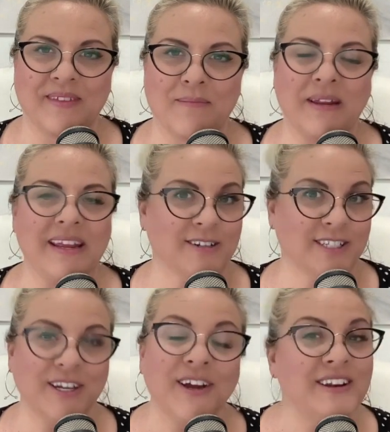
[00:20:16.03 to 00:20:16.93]
But here's
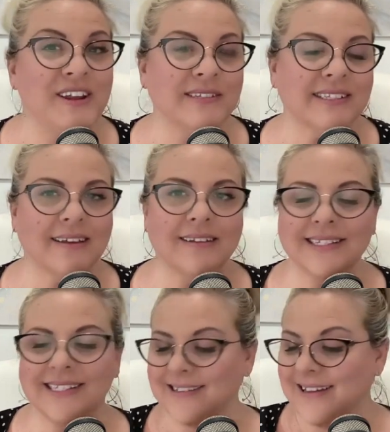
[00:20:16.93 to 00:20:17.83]
the good news,
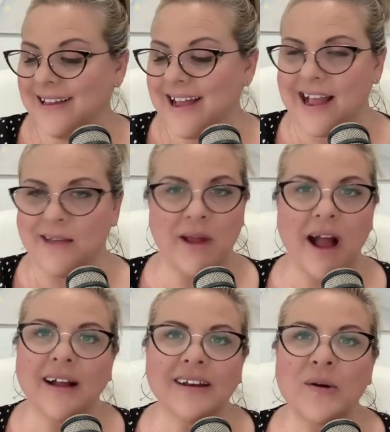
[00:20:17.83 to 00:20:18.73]
because I'm
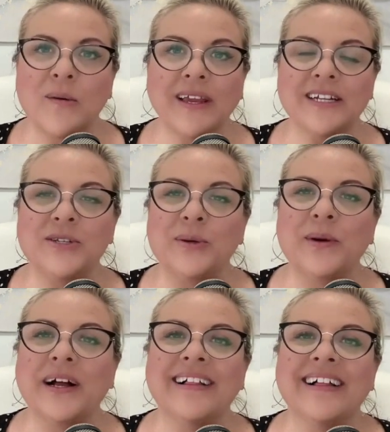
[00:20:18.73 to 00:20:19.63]
not going to
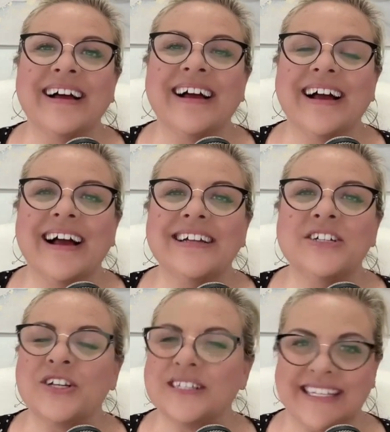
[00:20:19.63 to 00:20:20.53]

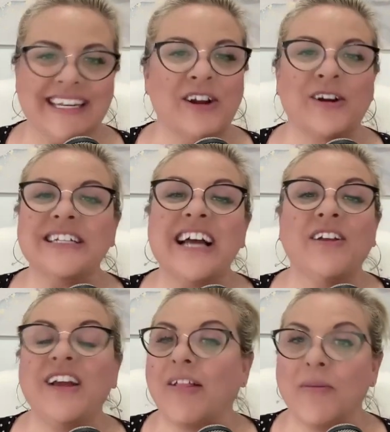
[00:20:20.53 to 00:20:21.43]
just sit here and tell
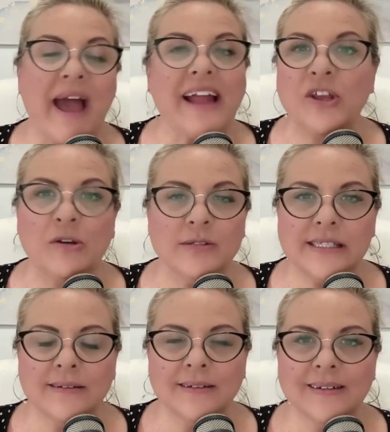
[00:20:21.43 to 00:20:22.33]
y'all the bad
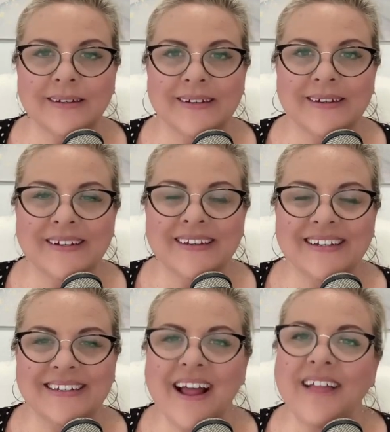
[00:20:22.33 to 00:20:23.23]
news.
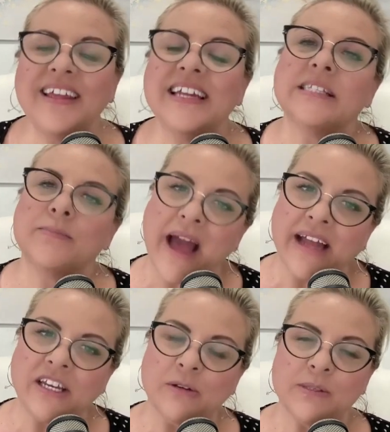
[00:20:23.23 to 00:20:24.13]
Not that it's
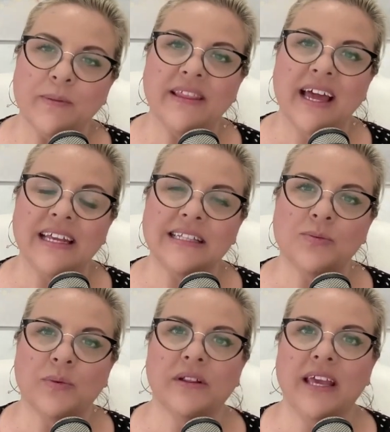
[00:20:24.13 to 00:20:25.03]
bad news, but that
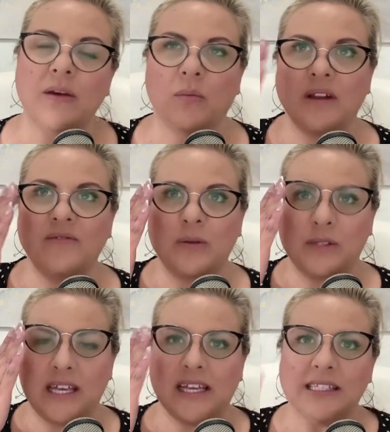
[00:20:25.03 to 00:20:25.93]
it's really one of those
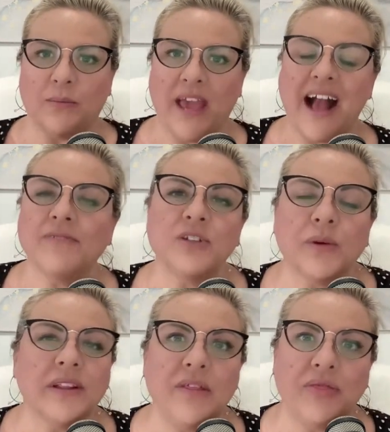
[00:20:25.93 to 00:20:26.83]
things that we have to
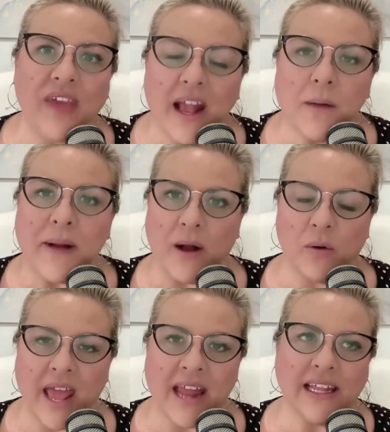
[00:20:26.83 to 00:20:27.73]
really think
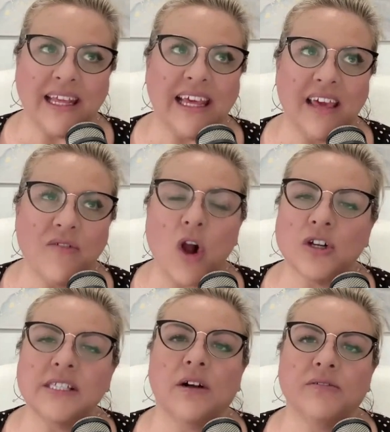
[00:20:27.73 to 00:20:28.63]
about and give
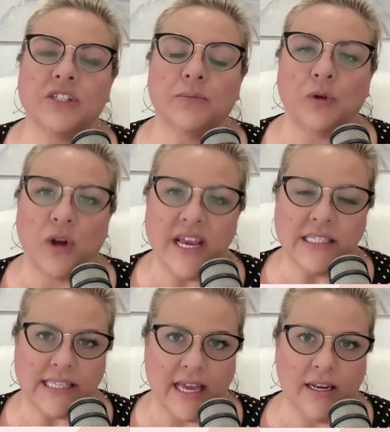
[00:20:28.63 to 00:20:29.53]
ourselves some
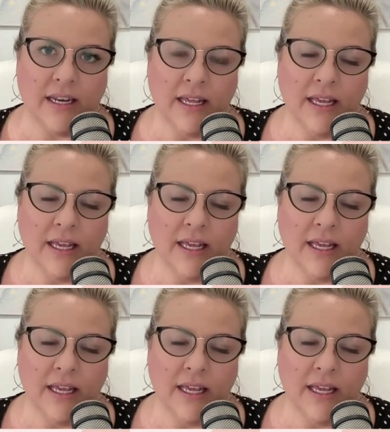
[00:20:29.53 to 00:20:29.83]
grace in,